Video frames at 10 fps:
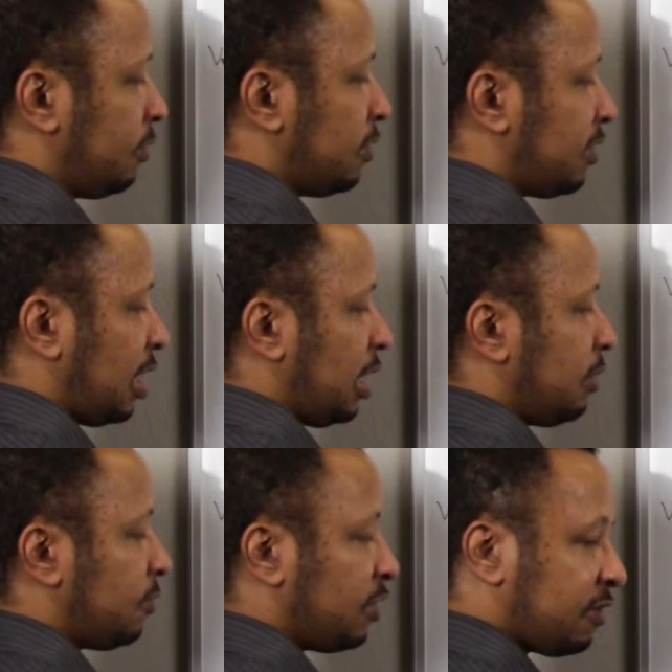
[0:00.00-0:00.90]

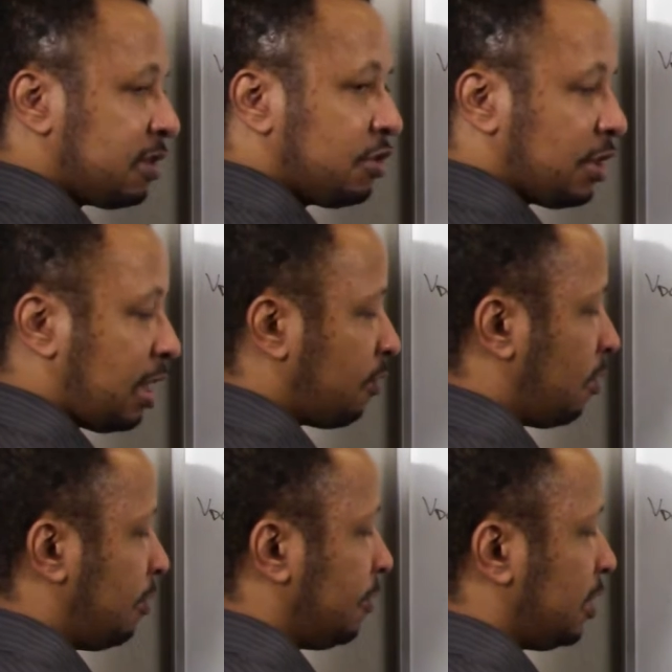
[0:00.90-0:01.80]
say, just in
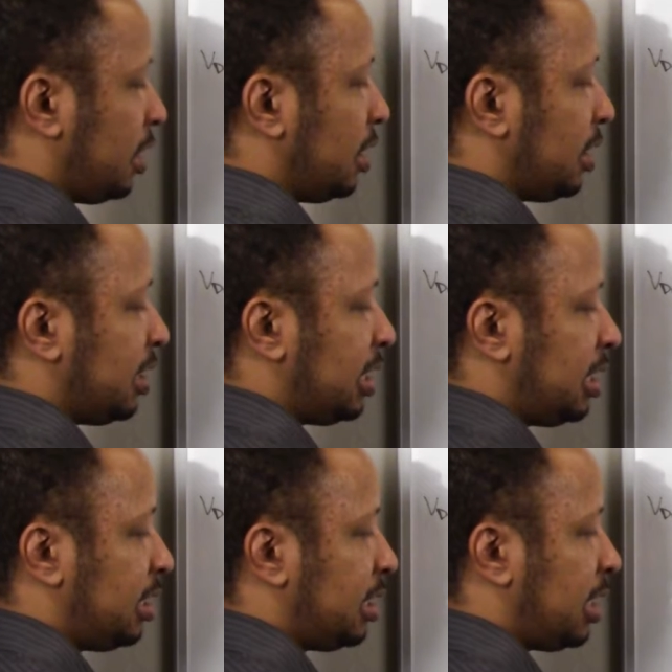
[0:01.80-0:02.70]
general,
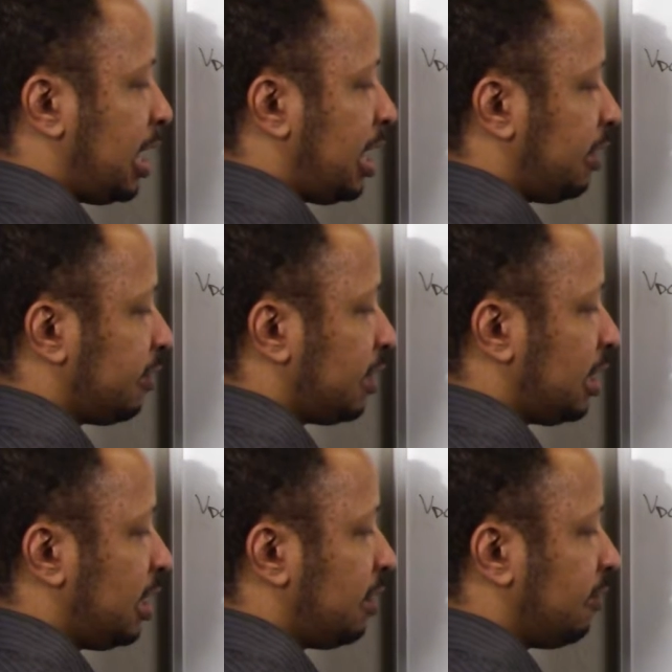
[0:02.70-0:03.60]
d dx,
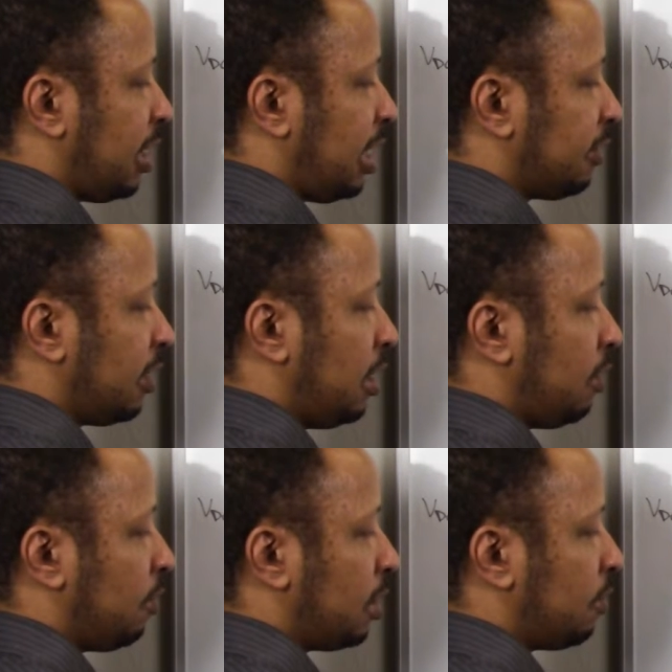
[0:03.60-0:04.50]
e of x,
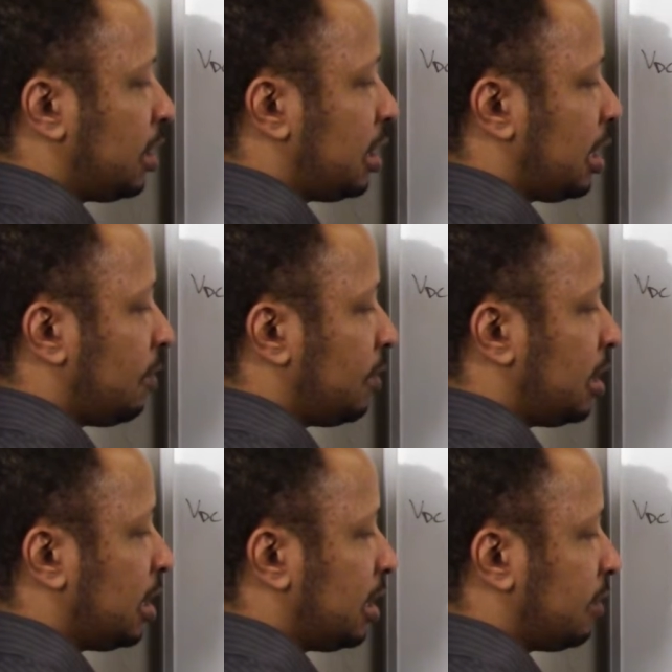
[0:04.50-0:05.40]
what do we get? We
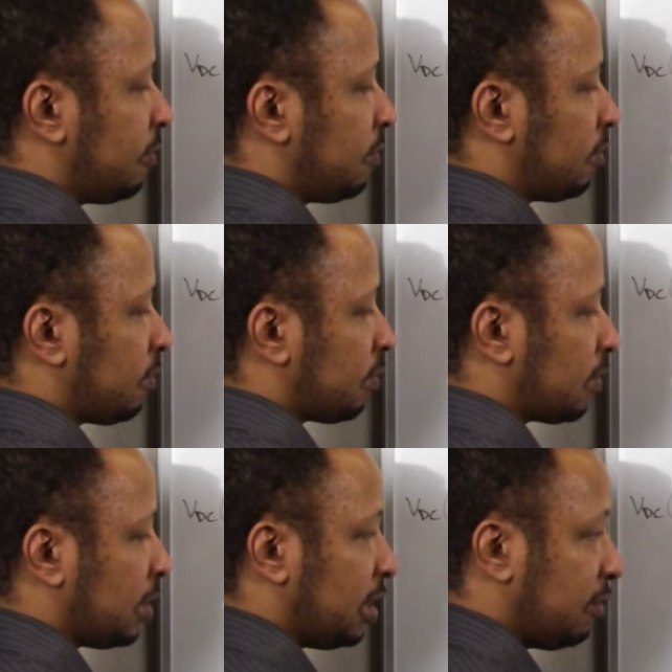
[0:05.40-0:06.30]
get
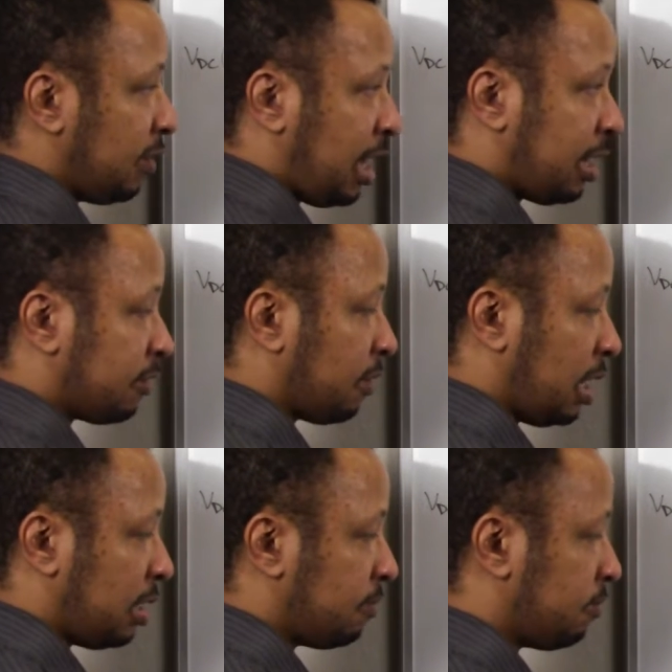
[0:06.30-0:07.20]
e of x,
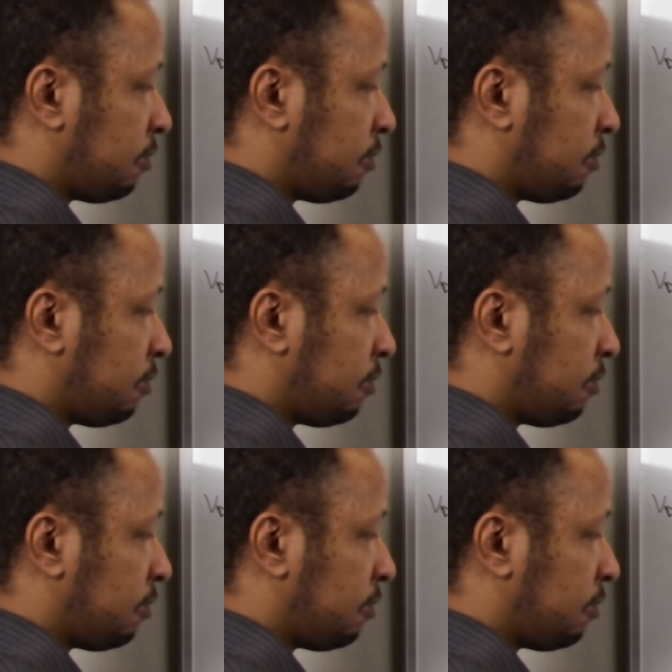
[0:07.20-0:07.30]
right?